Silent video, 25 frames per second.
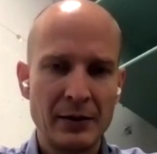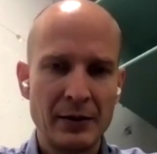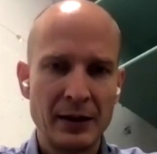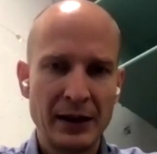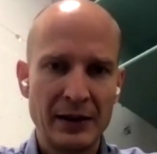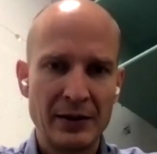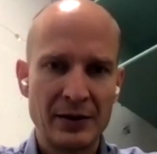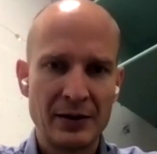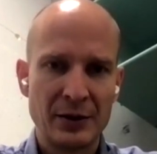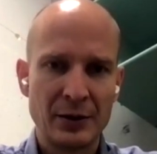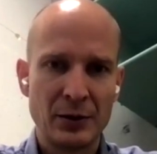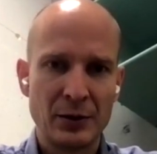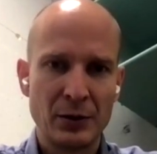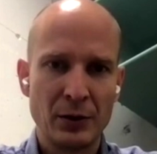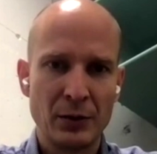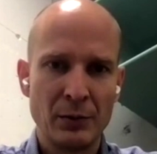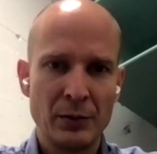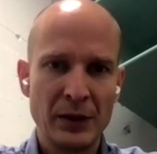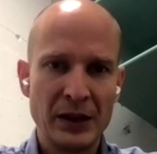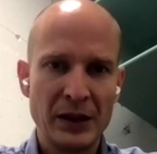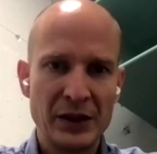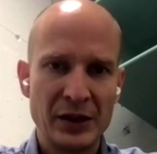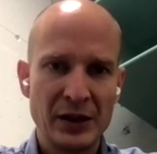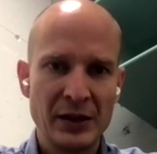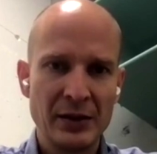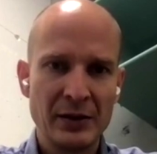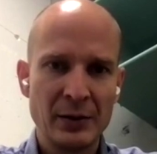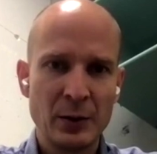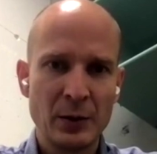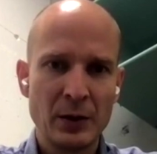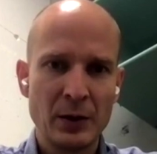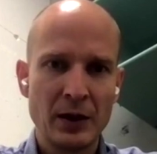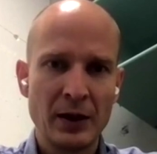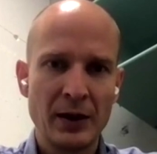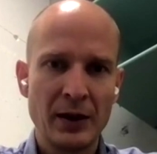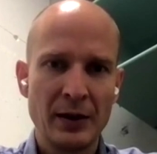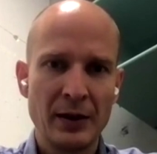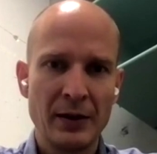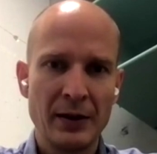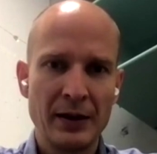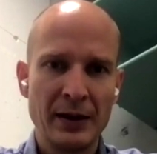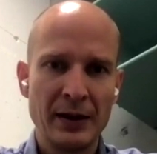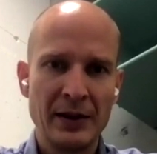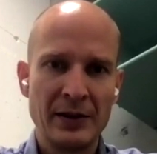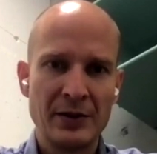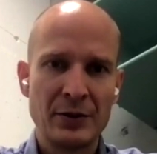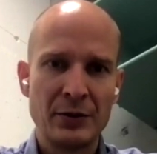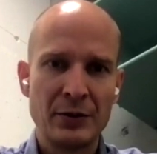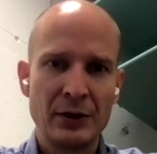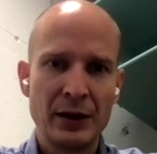That's the whole mission. Uh,
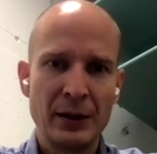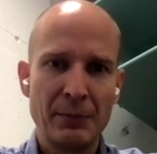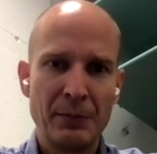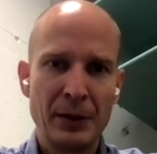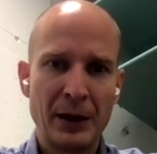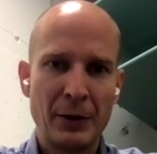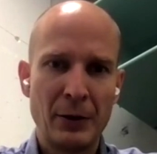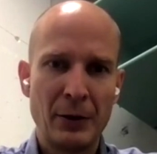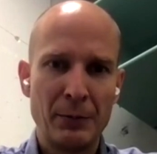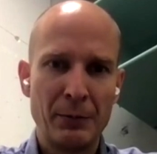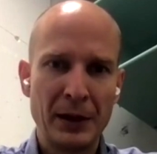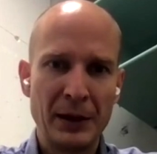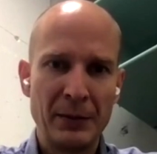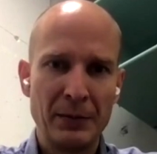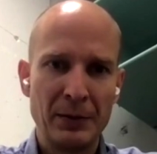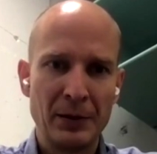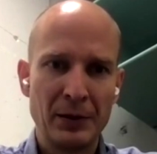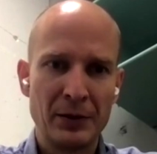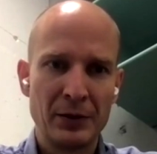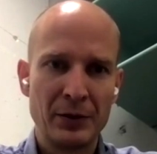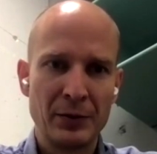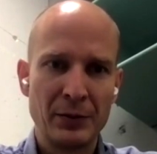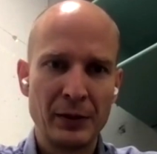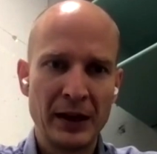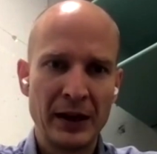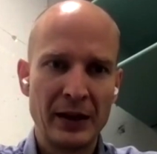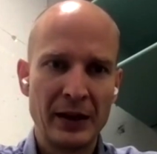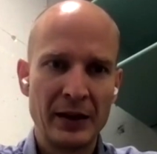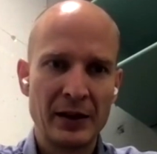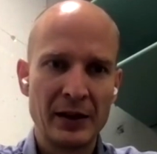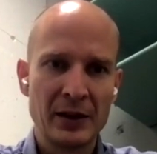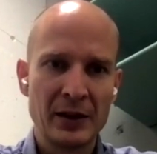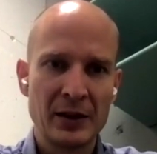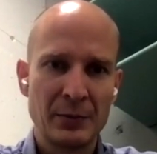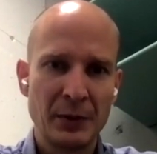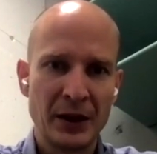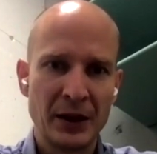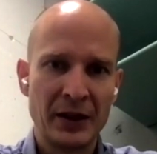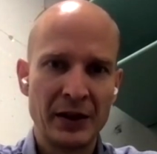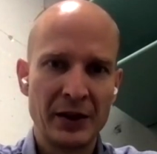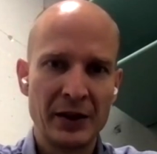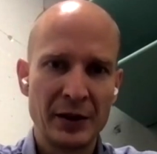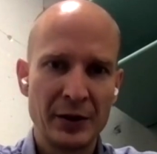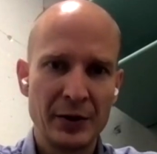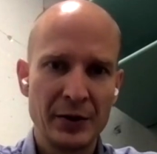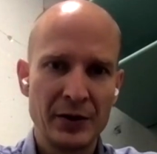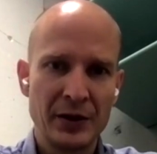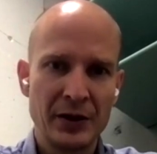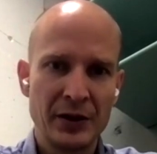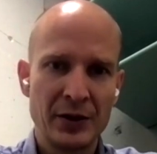it's to empower people to make smarter
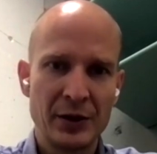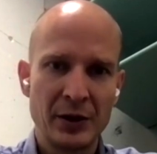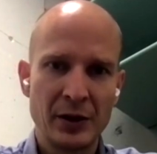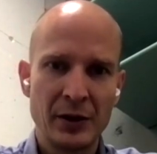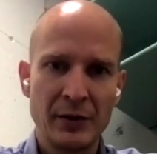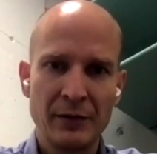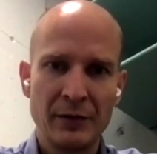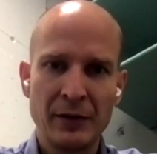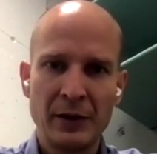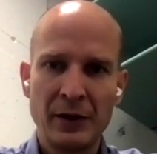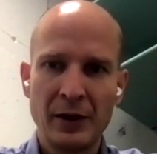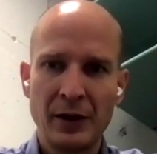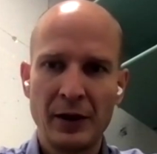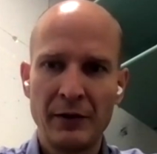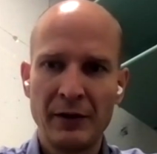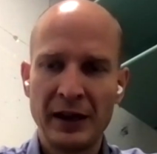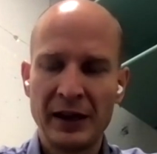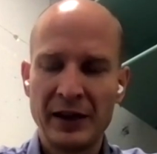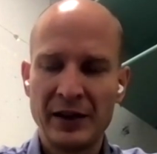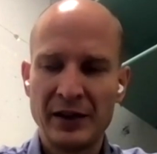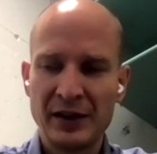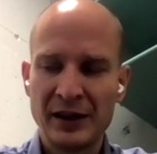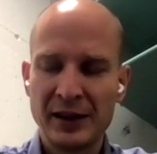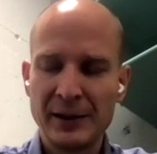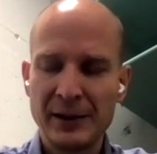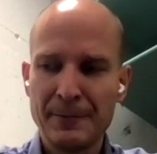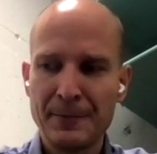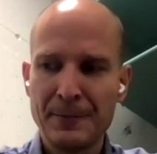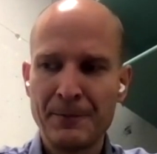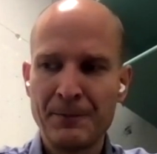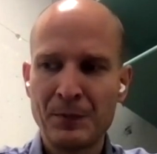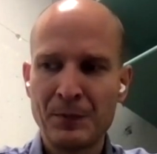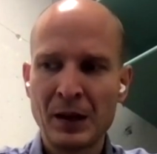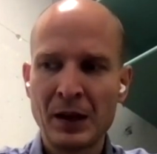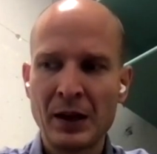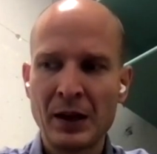usage of of energy.